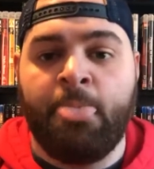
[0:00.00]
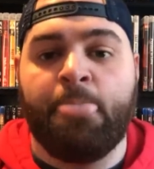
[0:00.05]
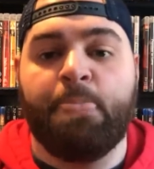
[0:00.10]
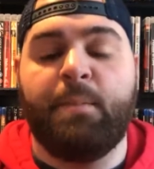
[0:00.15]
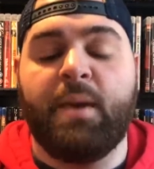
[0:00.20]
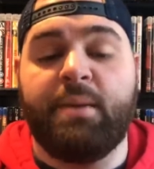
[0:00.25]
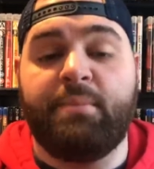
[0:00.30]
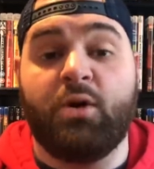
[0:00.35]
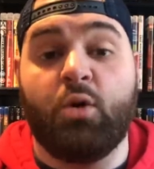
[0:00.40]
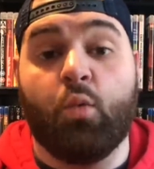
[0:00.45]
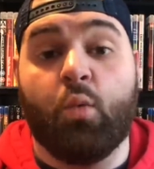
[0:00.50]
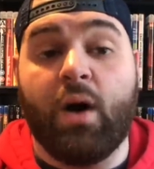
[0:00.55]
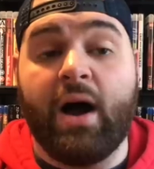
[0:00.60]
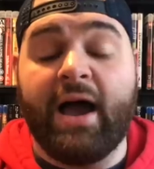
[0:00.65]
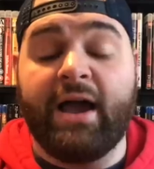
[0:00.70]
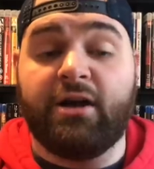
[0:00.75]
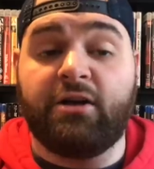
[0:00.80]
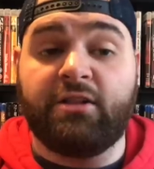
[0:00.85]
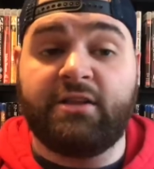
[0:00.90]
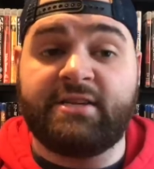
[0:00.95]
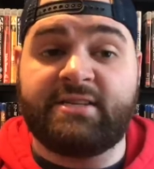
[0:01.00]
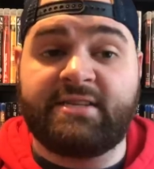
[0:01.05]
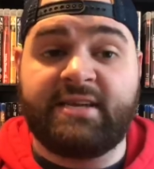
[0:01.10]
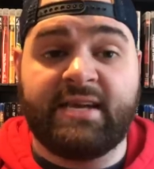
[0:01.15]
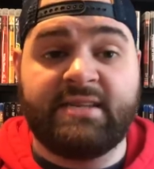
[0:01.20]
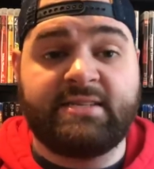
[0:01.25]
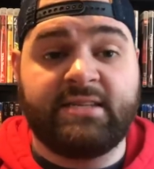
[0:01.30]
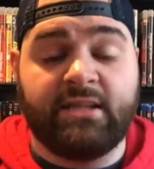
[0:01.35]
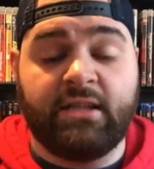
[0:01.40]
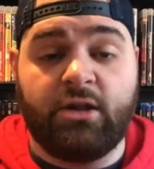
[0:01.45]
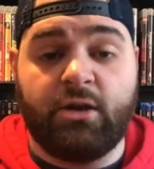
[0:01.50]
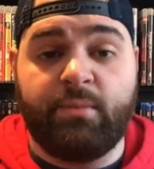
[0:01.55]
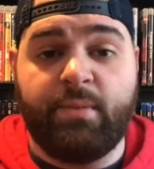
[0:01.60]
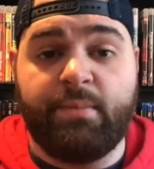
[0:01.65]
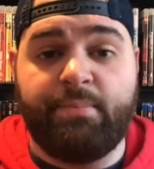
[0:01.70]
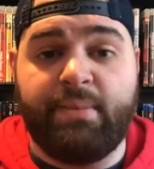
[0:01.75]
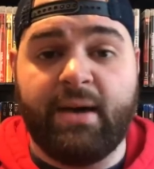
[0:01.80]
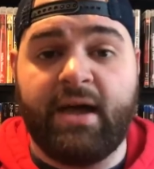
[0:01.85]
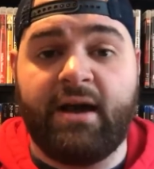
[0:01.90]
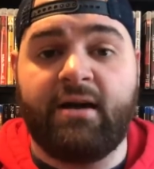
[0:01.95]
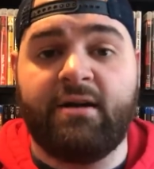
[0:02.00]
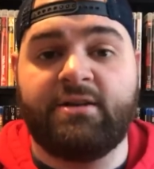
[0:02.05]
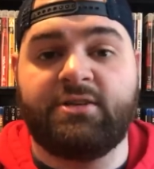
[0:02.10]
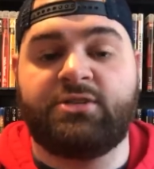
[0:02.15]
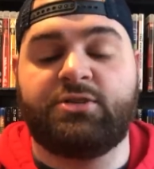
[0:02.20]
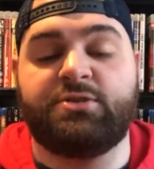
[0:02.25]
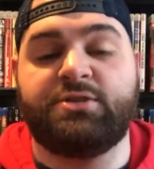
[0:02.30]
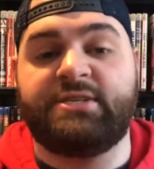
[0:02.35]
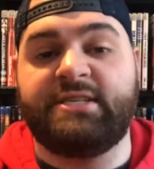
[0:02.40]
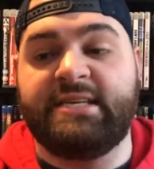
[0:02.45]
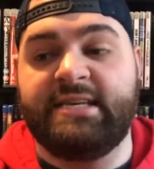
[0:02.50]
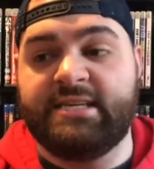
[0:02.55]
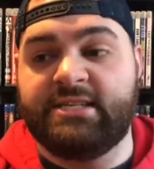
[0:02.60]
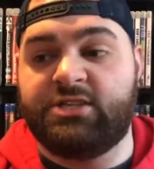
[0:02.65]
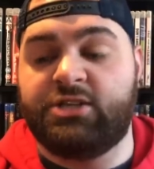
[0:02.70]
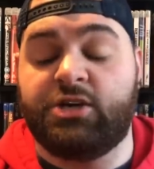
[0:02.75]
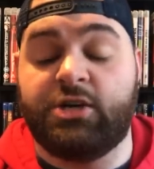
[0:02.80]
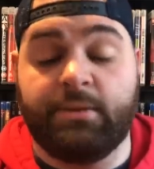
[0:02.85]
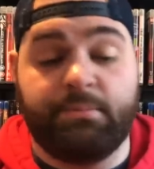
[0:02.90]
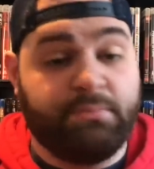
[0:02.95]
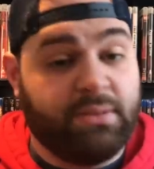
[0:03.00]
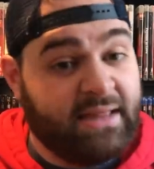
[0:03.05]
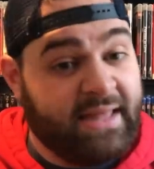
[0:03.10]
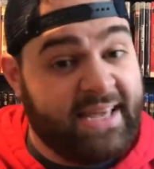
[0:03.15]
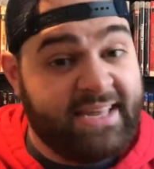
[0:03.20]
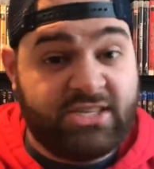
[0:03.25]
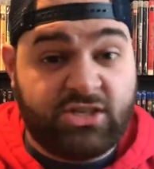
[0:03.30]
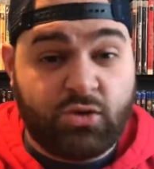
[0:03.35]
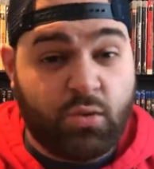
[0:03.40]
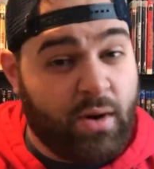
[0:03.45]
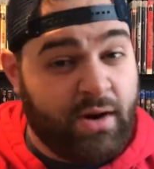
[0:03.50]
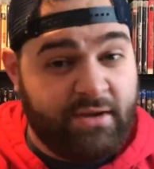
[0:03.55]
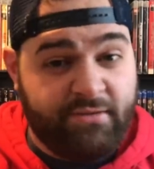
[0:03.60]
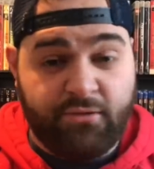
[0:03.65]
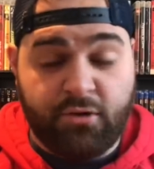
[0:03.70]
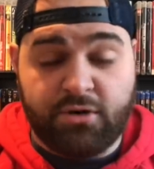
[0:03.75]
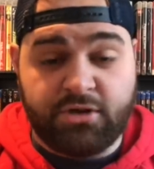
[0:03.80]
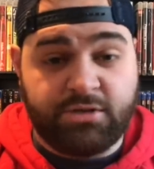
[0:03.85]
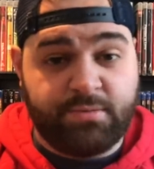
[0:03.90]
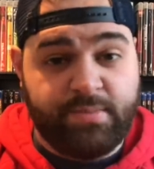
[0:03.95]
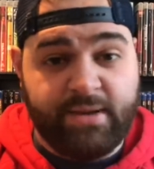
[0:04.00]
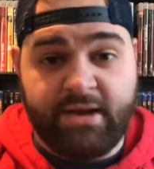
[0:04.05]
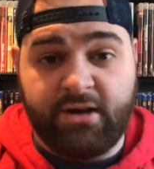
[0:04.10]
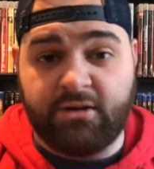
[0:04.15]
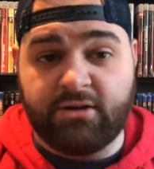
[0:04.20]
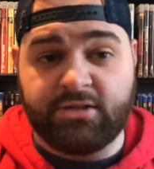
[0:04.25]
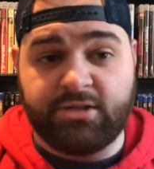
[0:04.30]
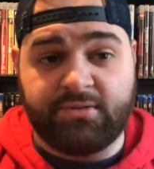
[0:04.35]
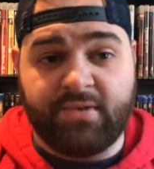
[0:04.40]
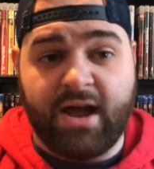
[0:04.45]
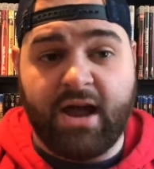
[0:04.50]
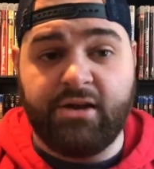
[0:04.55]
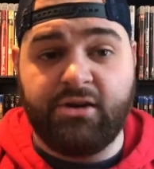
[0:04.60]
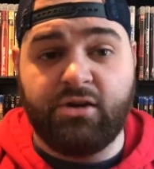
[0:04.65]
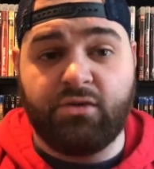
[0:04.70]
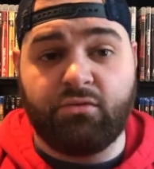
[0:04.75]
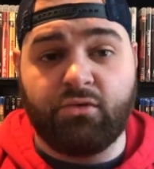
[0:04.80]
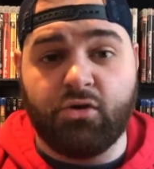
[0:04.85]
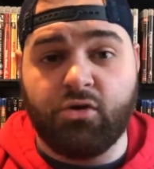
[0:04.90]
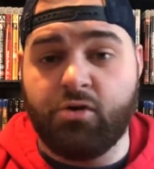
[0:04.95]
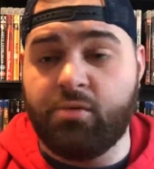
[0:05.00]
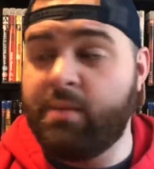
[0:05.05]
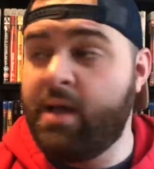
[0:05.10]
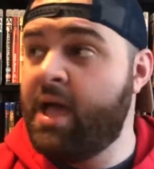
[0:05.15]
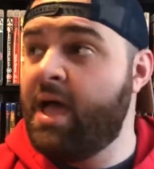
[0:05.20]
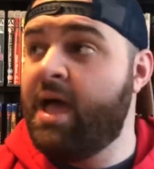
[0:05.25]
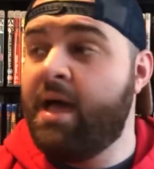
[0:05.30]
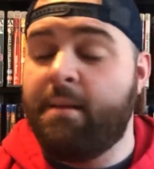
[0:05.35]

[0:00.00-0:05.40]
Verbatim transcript: Maybe wireless gets a little bit better, and so it's easier to place twenty-four speakers around your room.